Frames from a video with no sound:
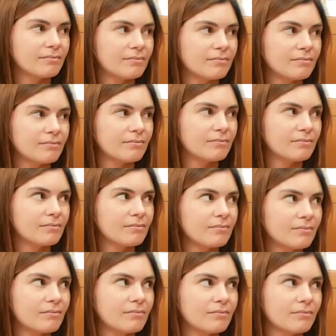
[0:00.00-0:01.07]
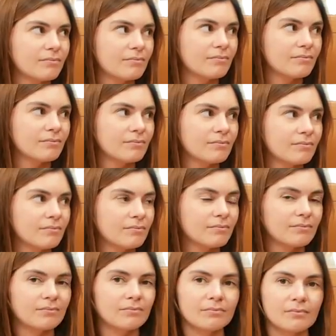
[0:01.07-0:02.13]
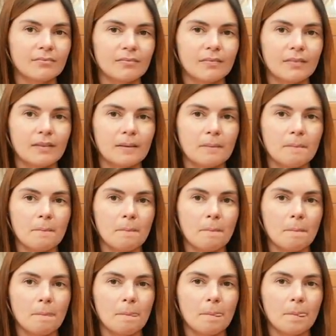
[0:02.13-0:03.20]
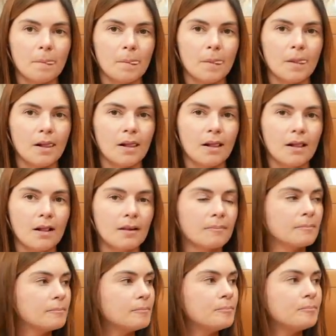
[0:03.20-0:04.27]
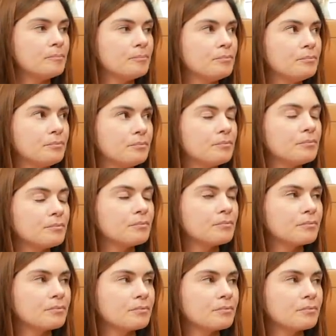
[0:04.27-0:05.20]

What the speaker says: (silent)